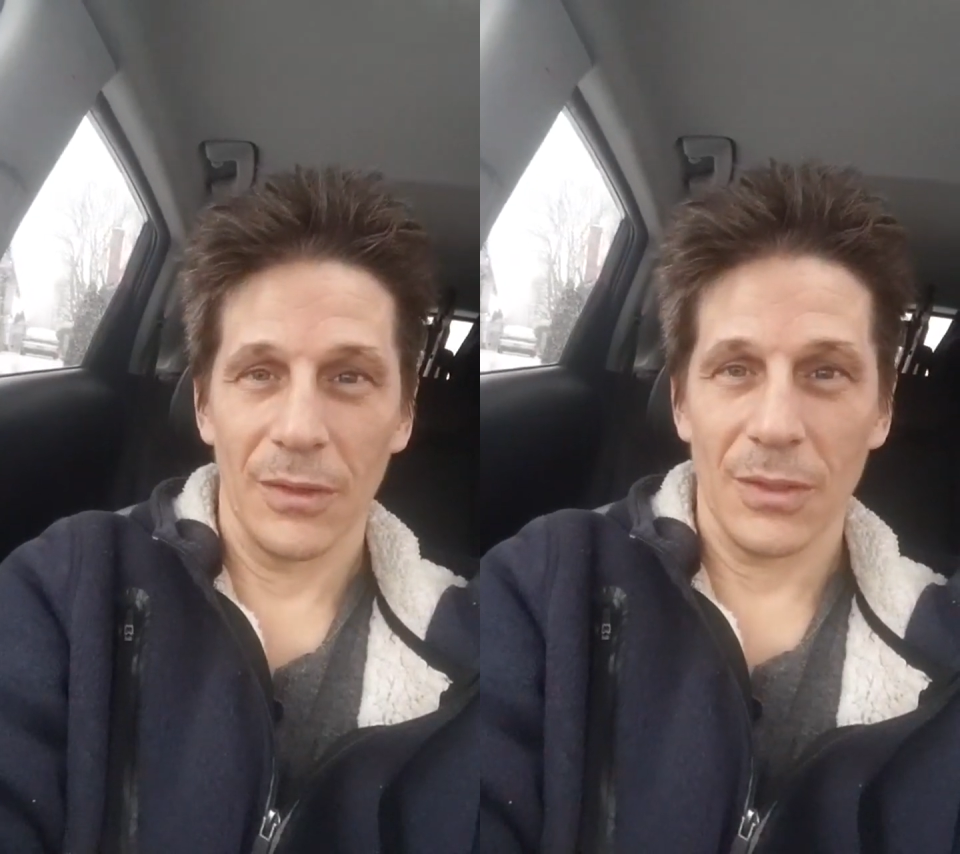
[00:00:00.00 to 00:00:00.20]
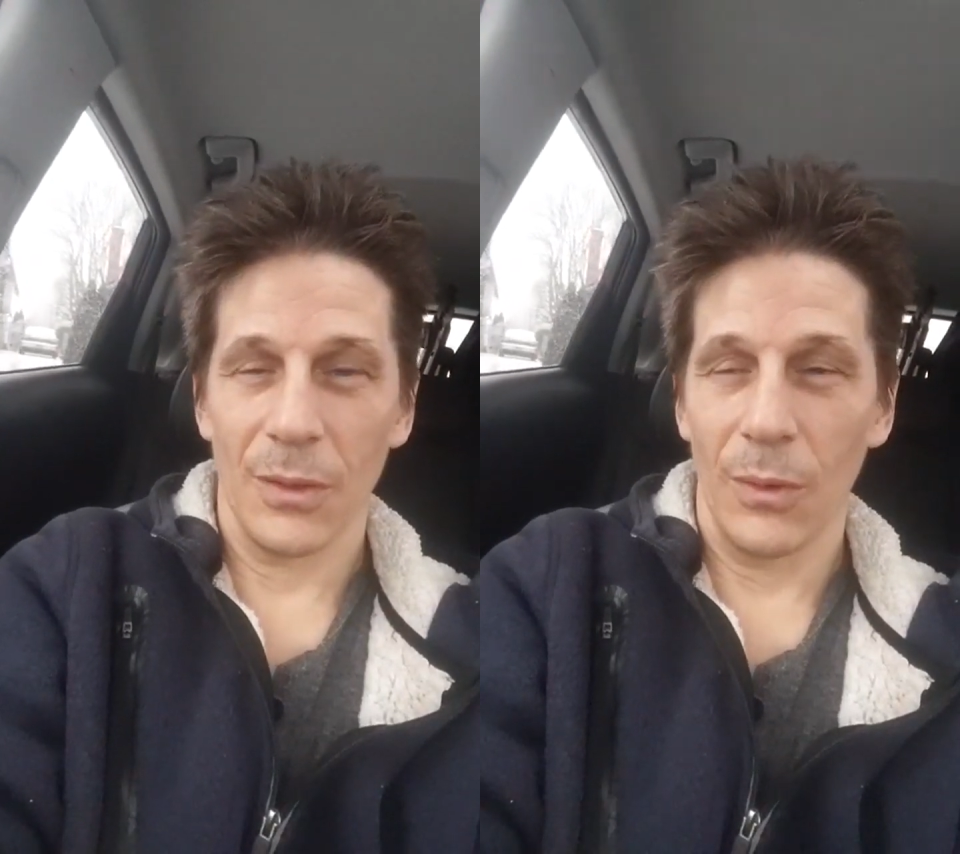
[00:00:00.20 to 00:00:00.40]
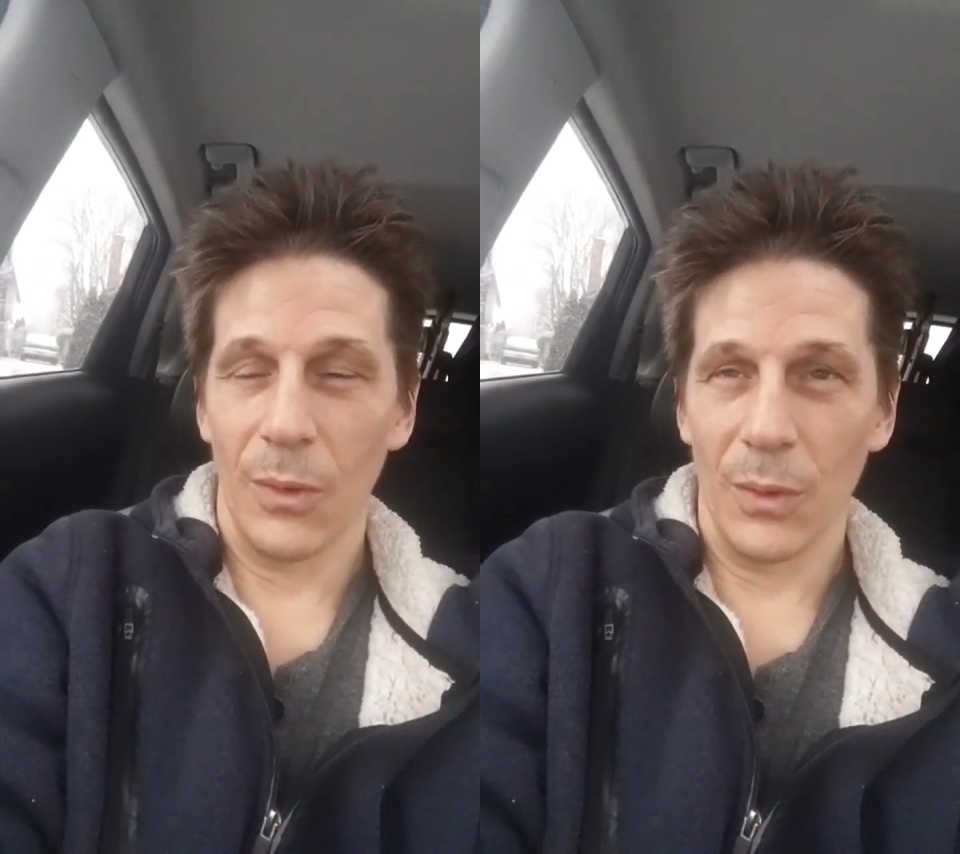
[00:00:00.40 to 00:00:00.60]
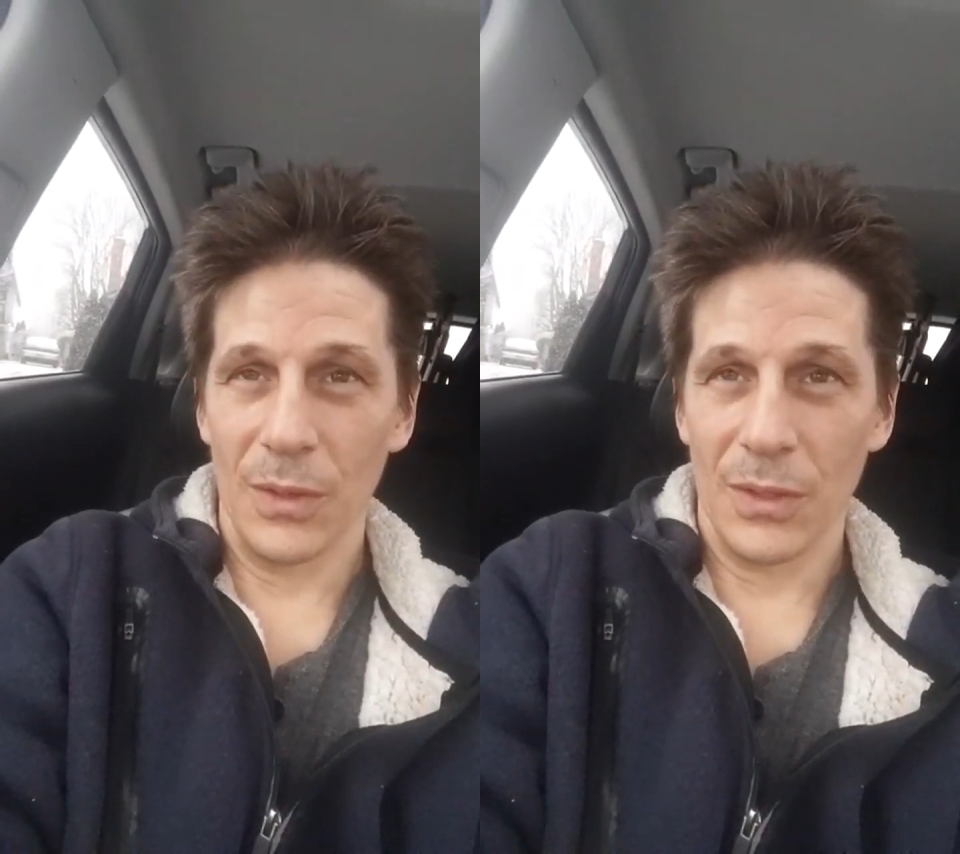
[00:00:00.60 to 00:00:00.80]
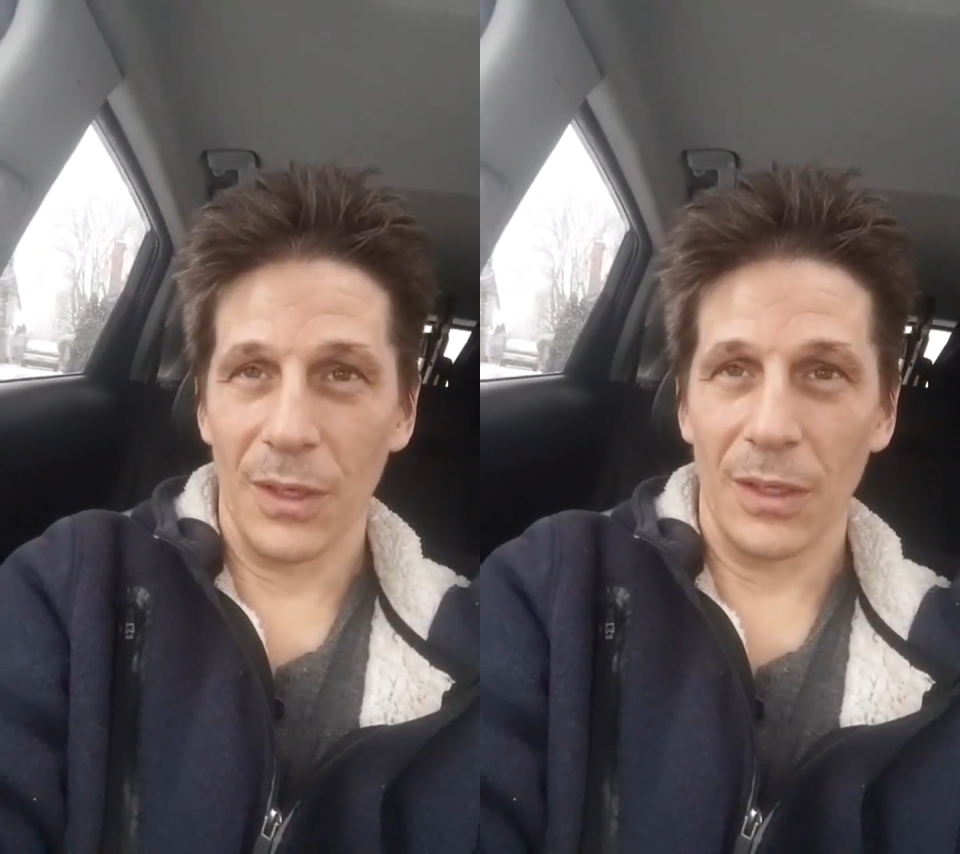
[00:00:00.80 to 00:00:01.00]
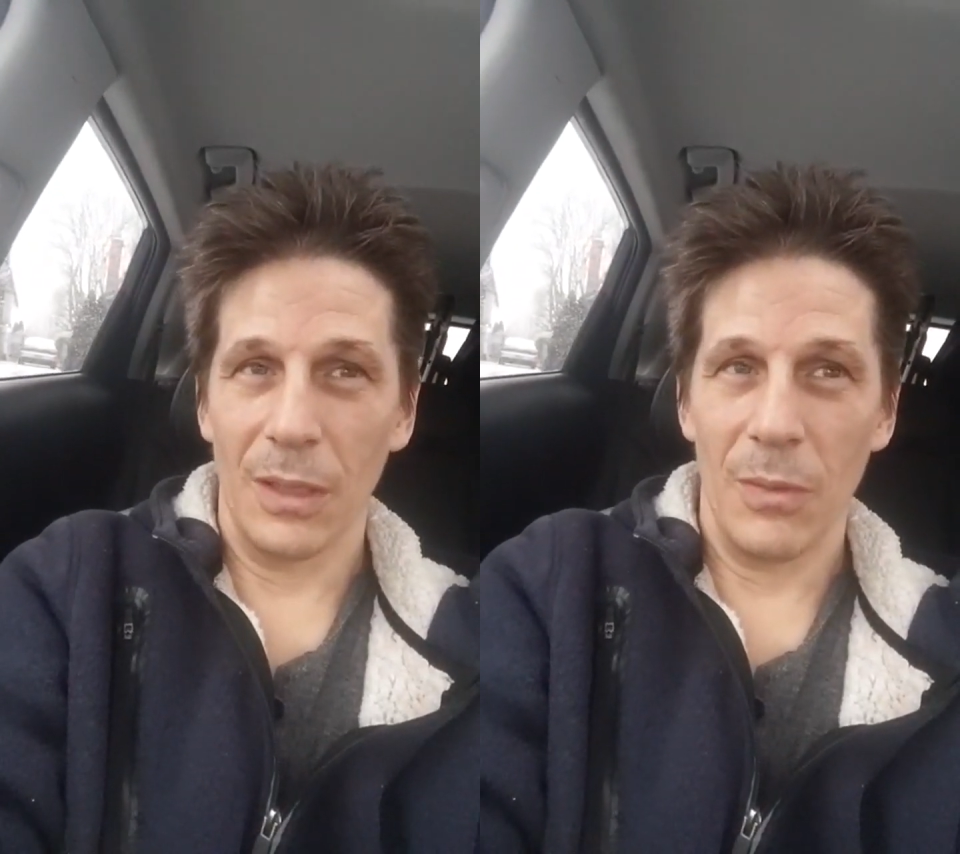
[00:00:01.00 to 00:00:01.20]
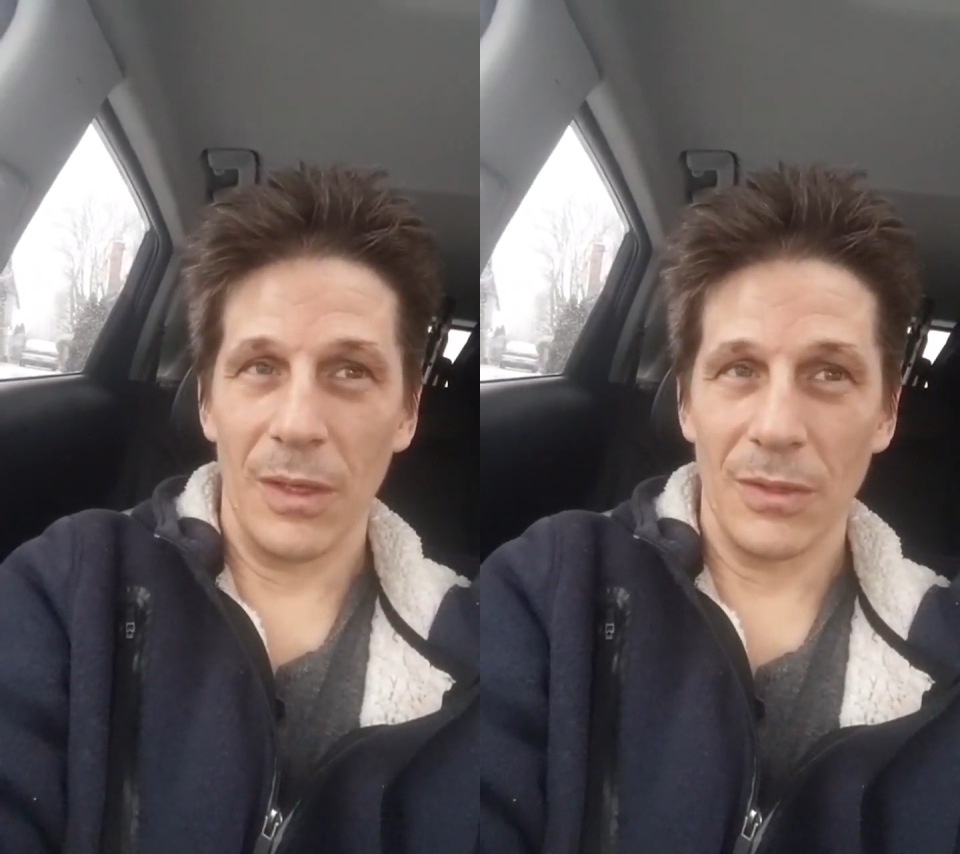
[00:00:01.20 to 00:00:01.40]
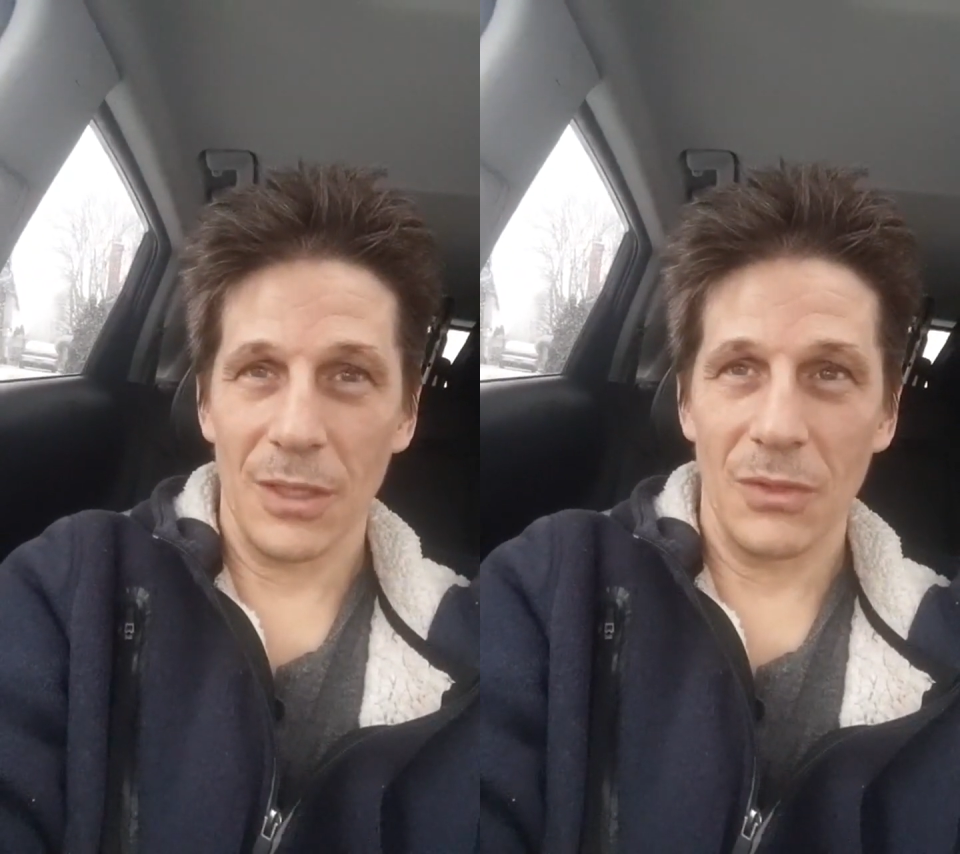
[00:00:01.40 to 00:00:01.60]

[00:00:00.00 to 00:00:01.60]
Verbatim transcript: so always got to keep things